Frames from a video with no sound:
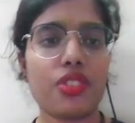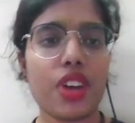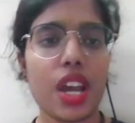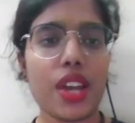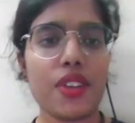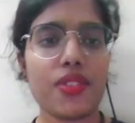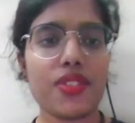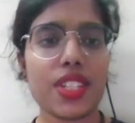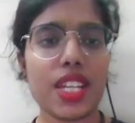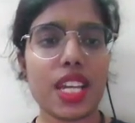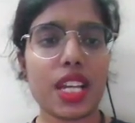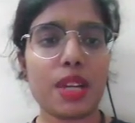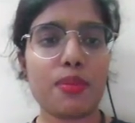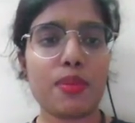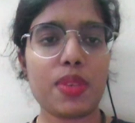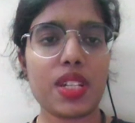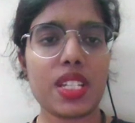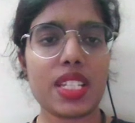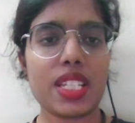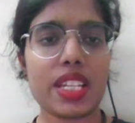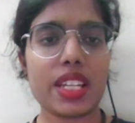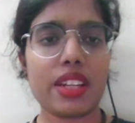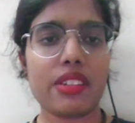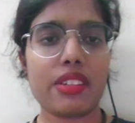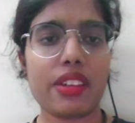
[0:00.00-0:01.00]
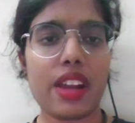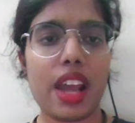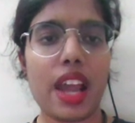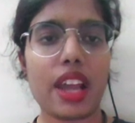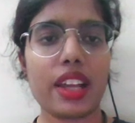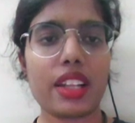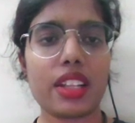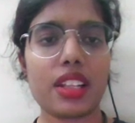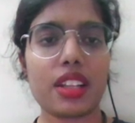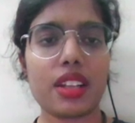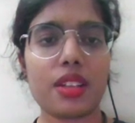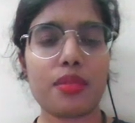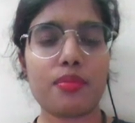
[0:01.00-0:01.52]
5 segments and
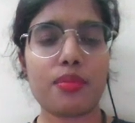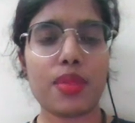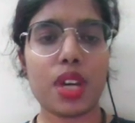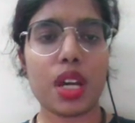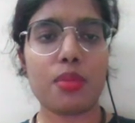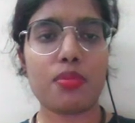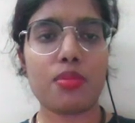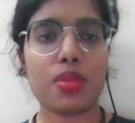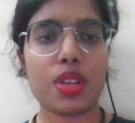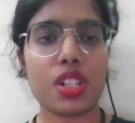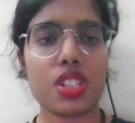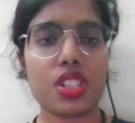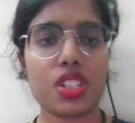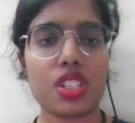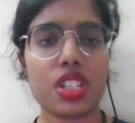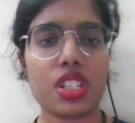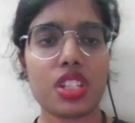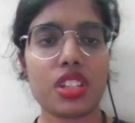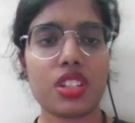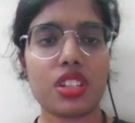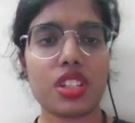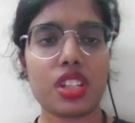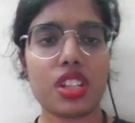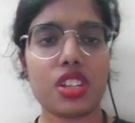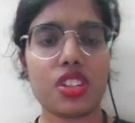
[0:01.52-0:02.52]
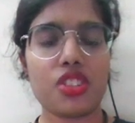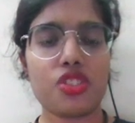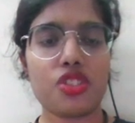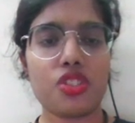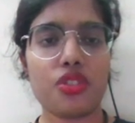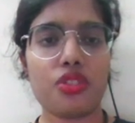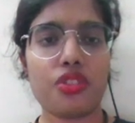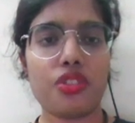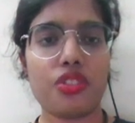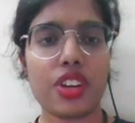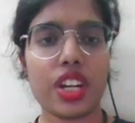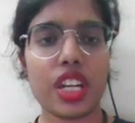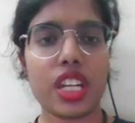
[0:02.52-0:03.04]
ranked them by percentage
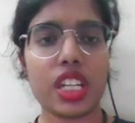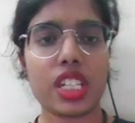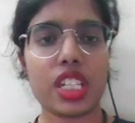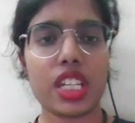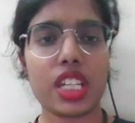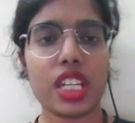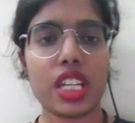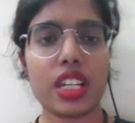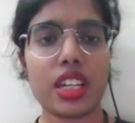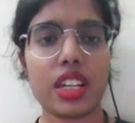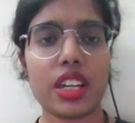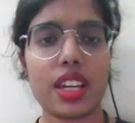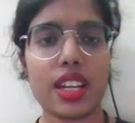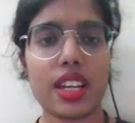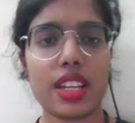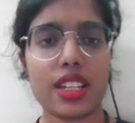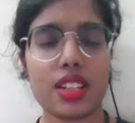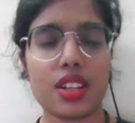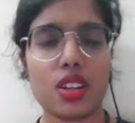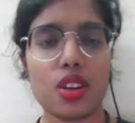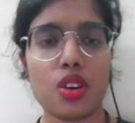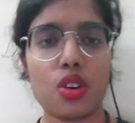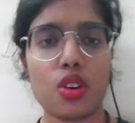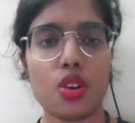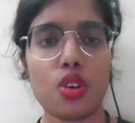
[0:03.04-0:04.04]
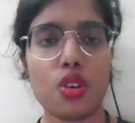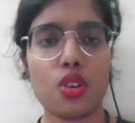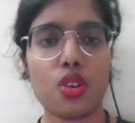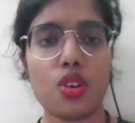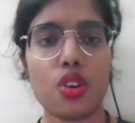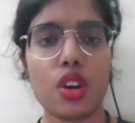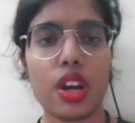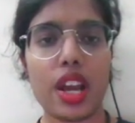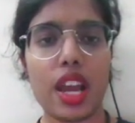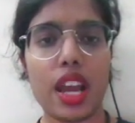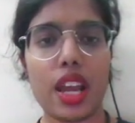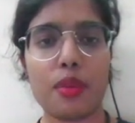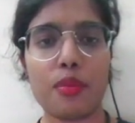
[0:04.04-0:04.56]
of rating is
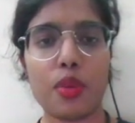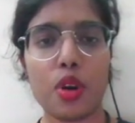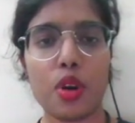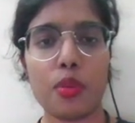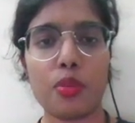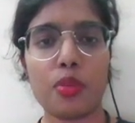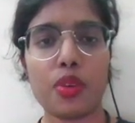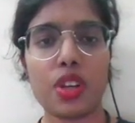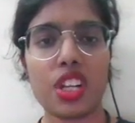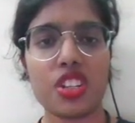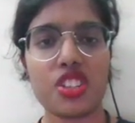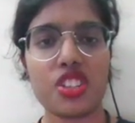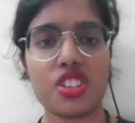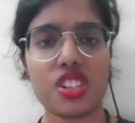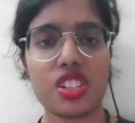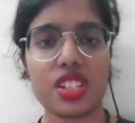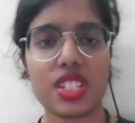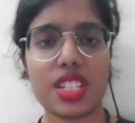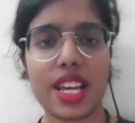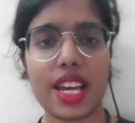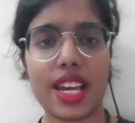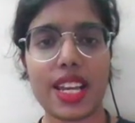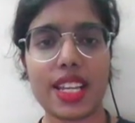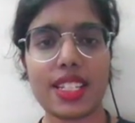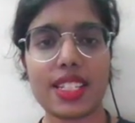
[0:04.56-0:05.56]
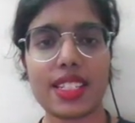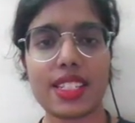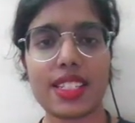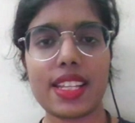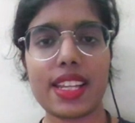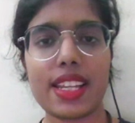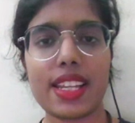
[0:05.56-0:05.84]
low and population size.